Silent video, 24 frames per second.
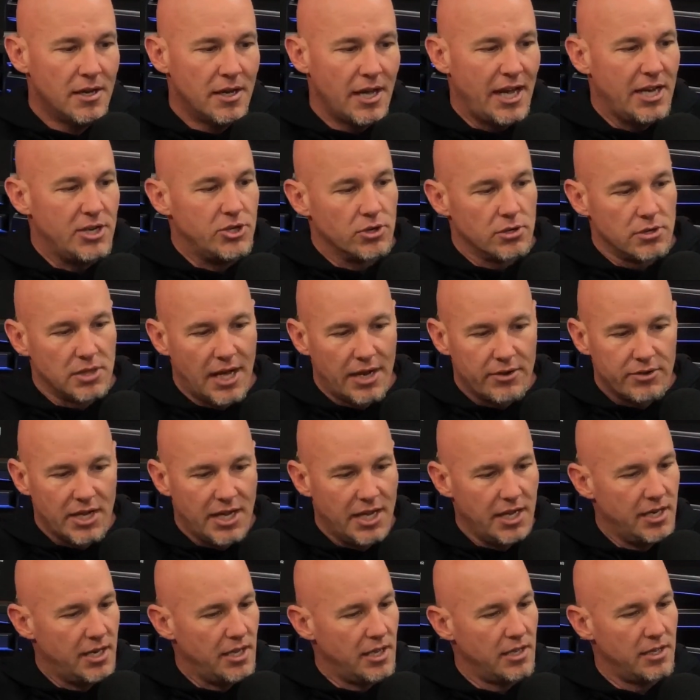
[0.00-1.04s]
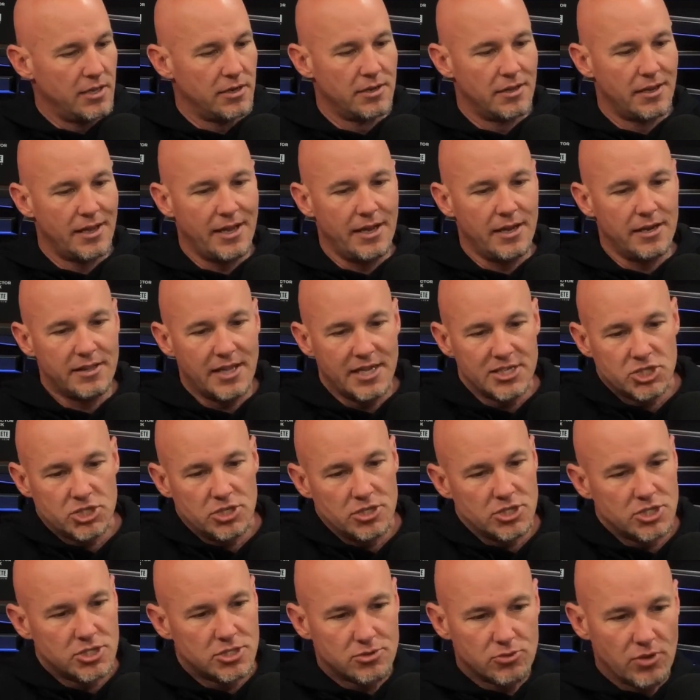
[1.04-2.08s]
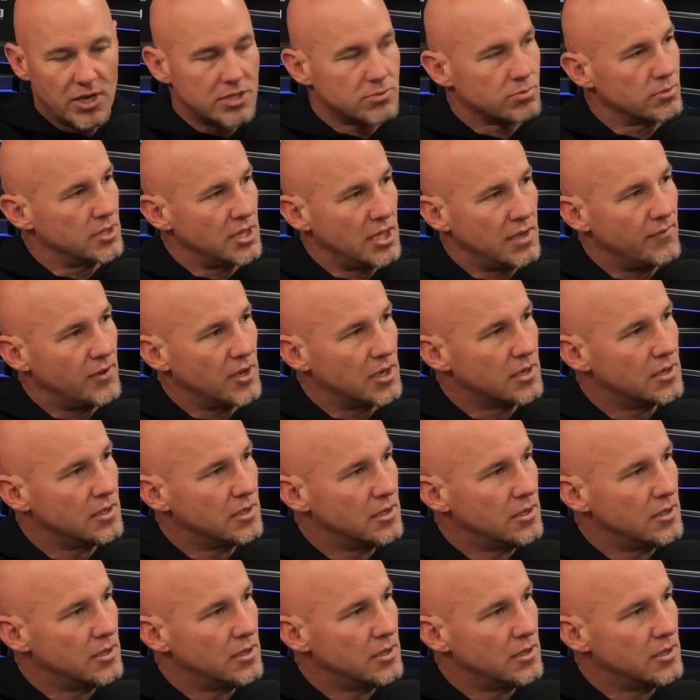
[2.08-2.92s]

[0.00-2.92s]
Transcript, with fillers: and you're allowed to hit it, and that's just stress relieving.